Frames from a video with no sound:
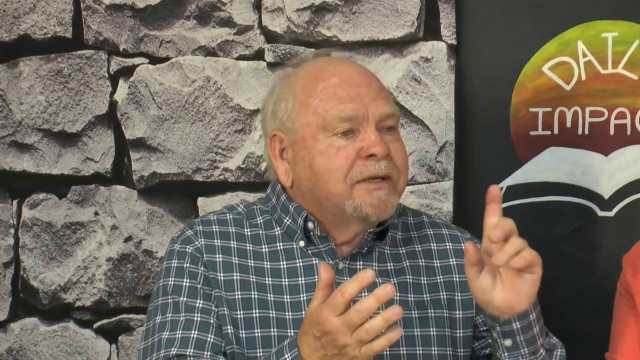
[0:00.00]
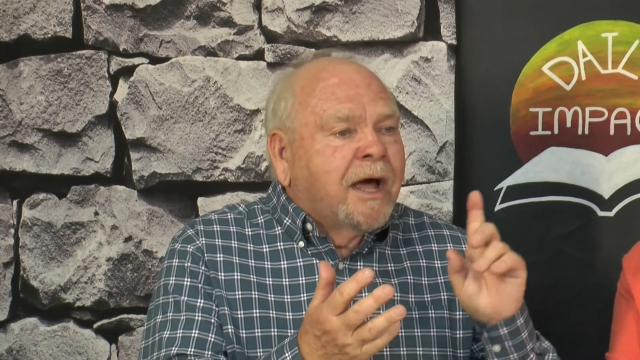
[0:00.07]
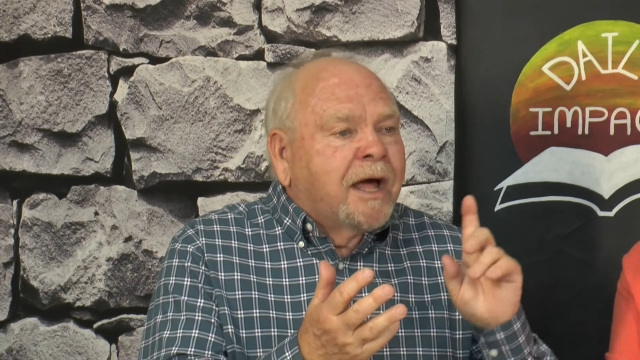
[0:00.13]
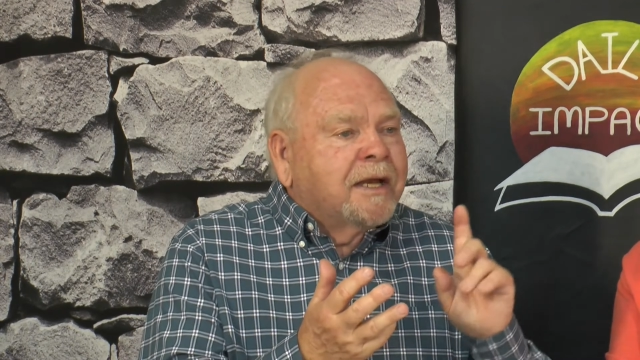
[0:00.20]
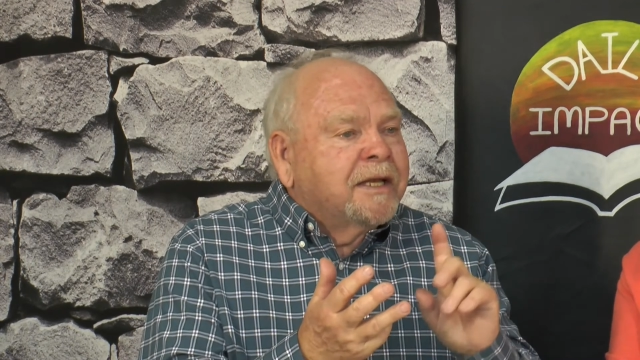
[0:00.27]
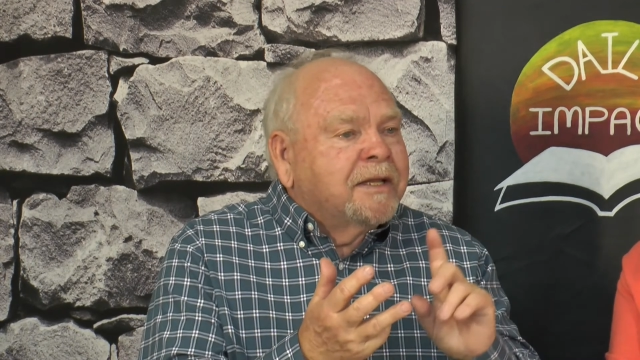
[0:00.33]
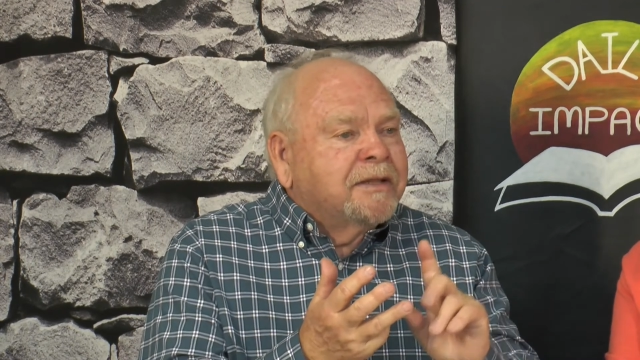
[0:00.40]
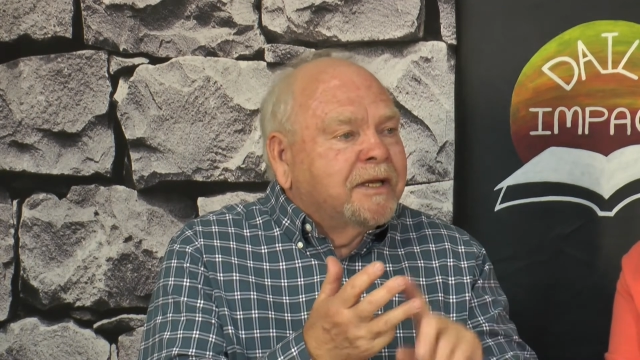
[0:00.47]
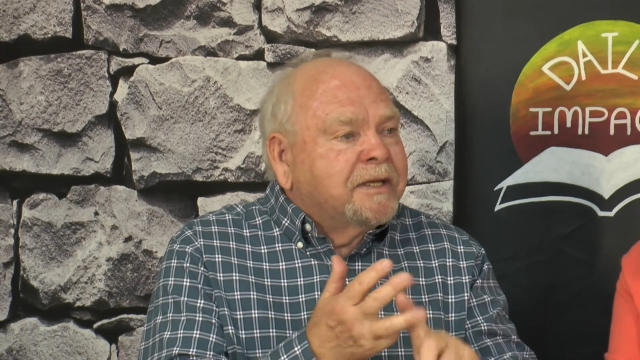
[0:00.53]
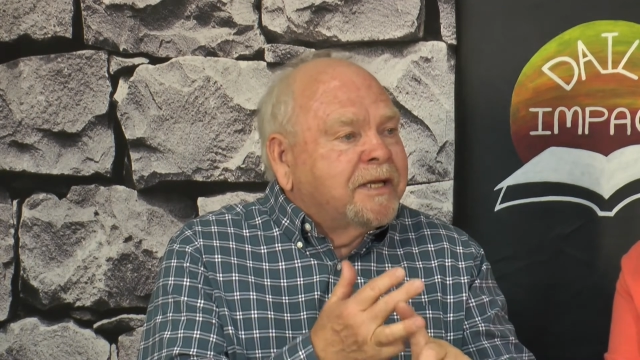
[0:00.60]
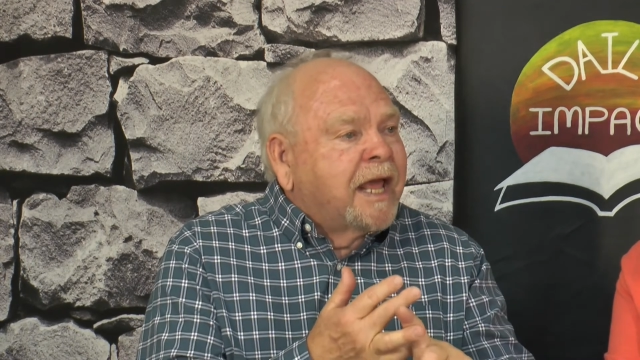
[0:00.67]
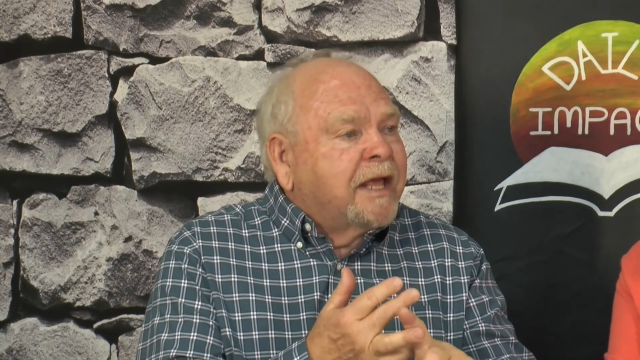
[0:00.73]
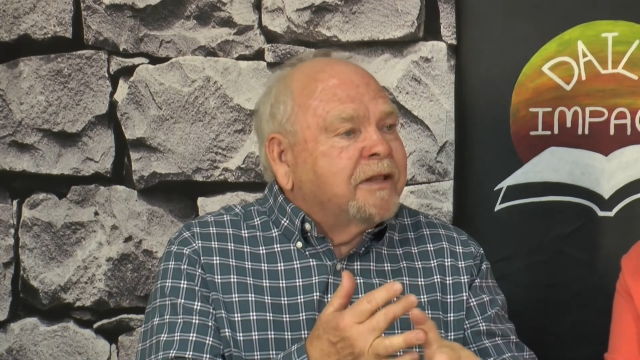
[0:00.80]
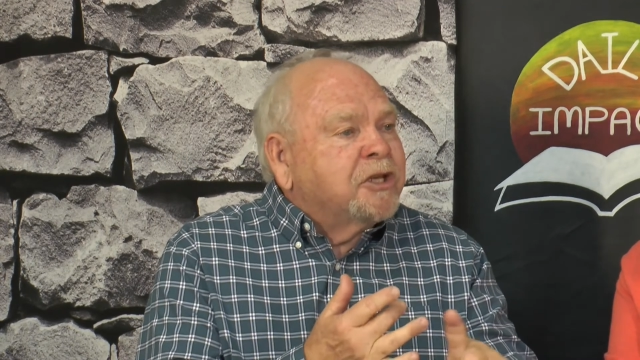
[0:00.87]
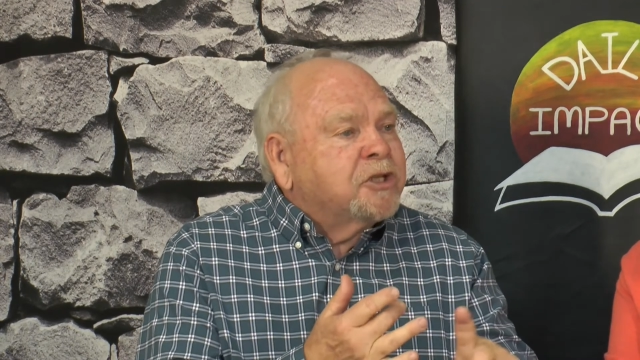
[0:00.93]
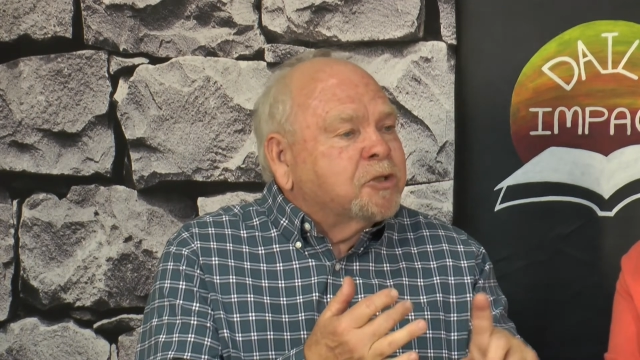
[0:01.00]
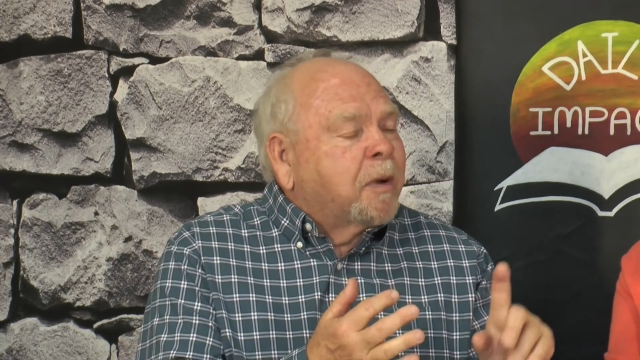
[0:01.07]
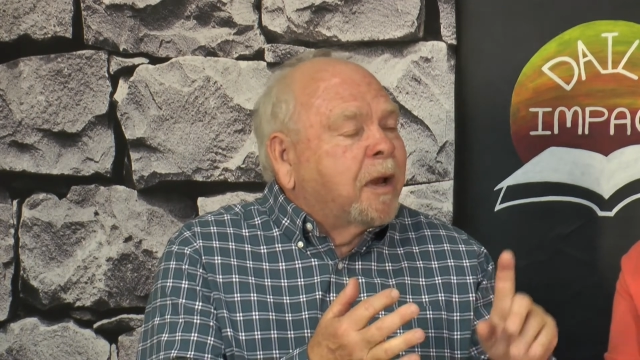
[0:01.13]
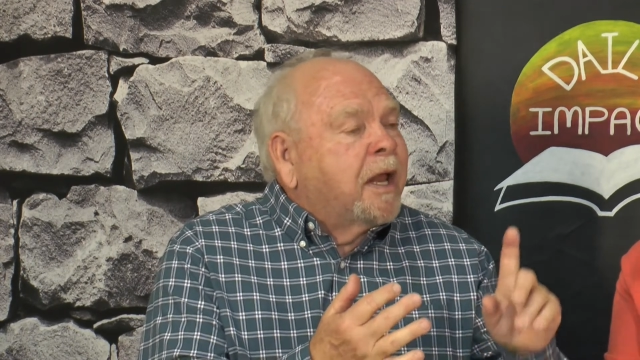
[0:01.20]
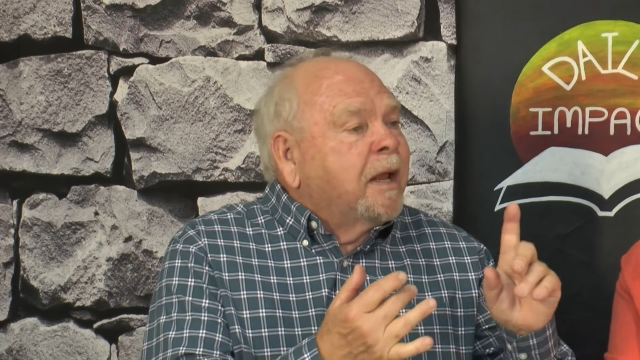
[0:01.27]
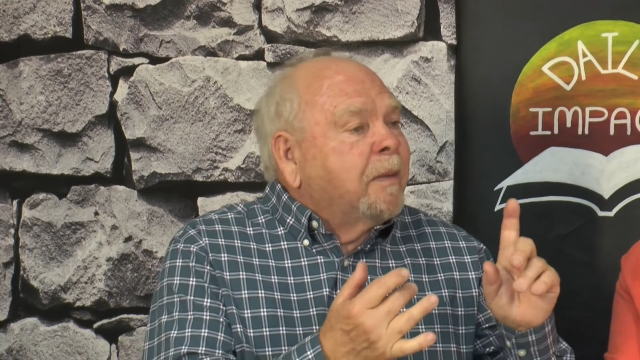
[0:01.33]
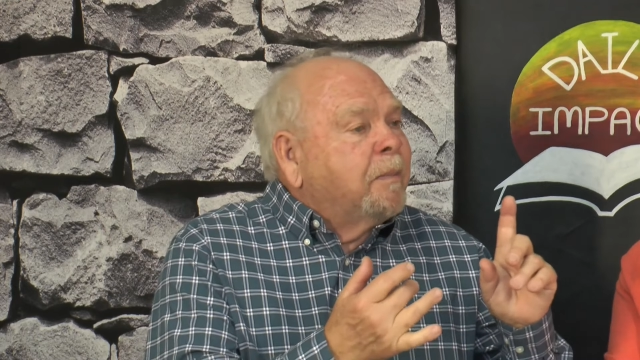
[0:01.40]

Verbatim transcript: not in the day that you prayed,